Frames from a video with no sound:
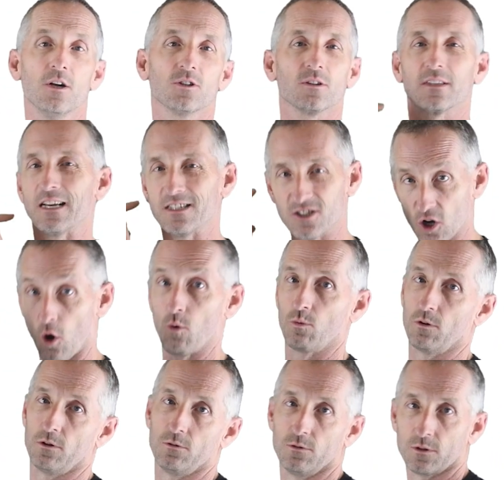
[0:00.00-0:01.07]
so that they
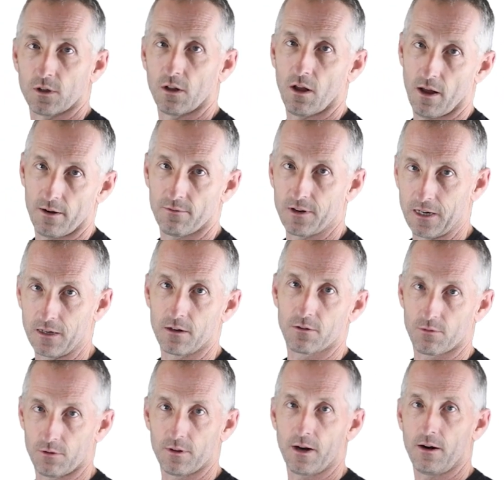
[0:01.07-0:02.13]
don't lose a lot of heat
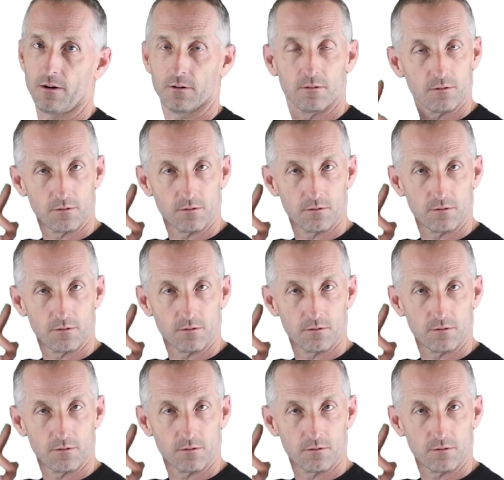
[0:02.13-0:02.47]
through their